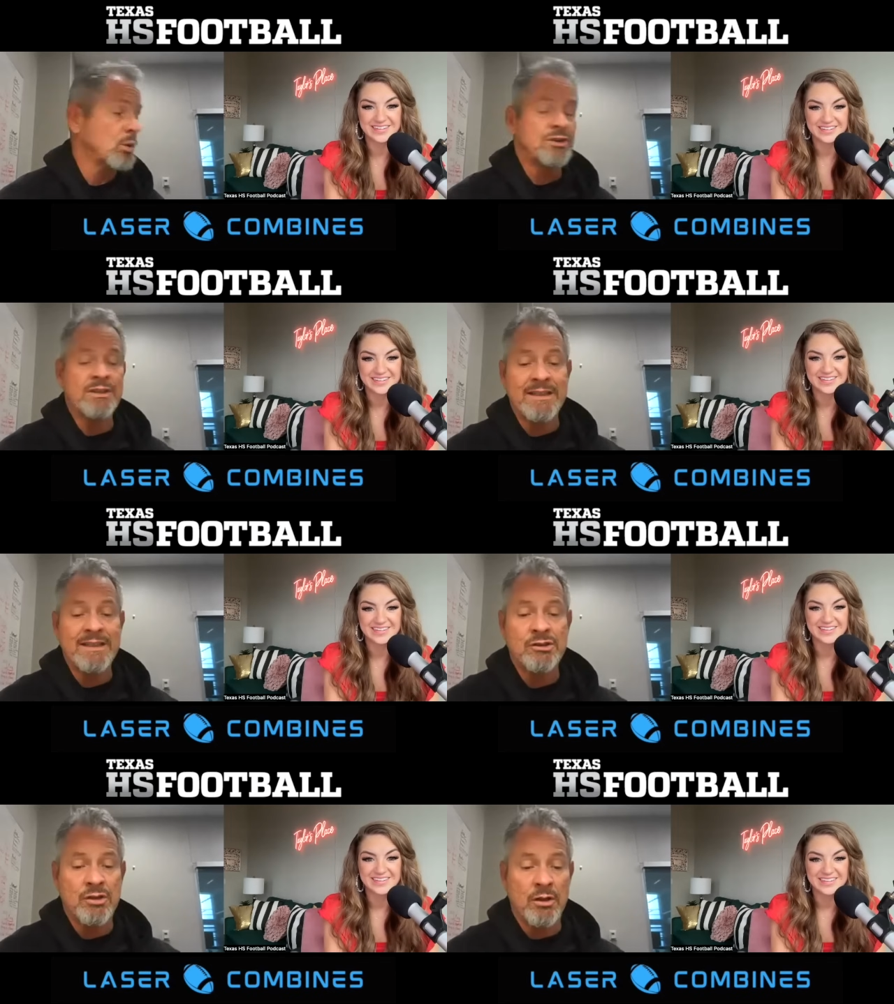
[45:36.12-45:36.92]
Speaker 1: and t
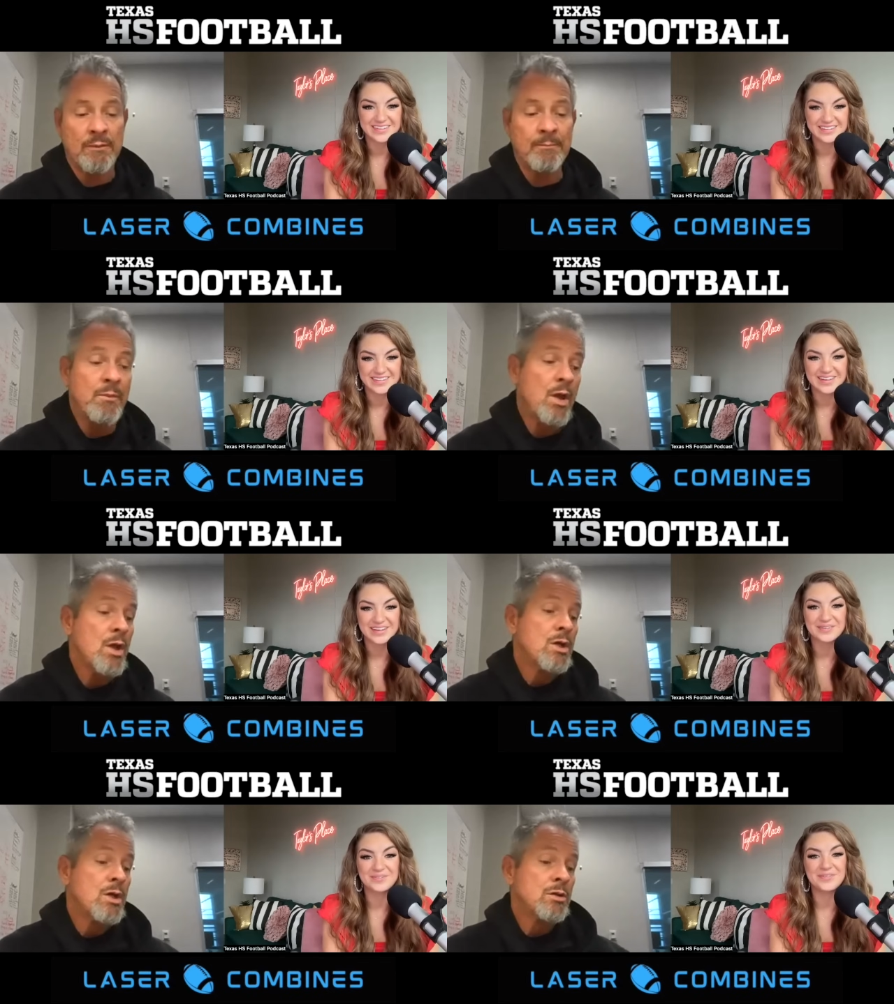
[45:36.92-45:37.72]
shirt.
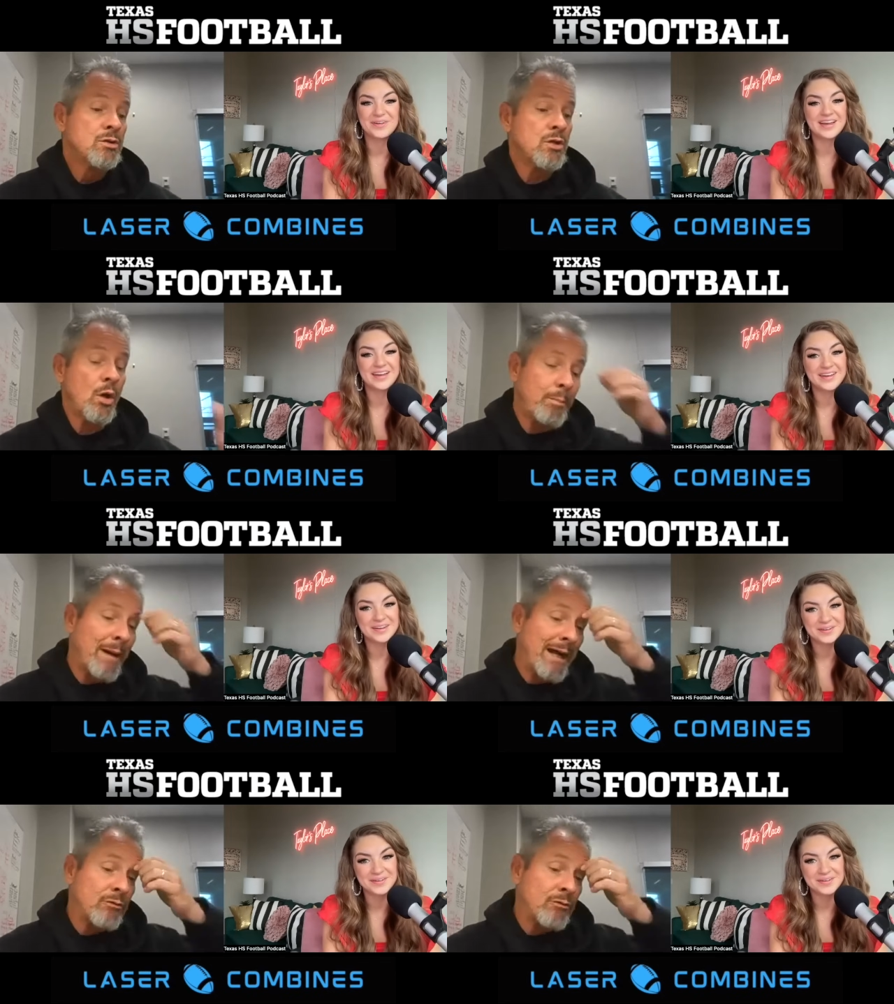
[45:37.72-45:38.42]
Mm-hmm. So by mm-hmm.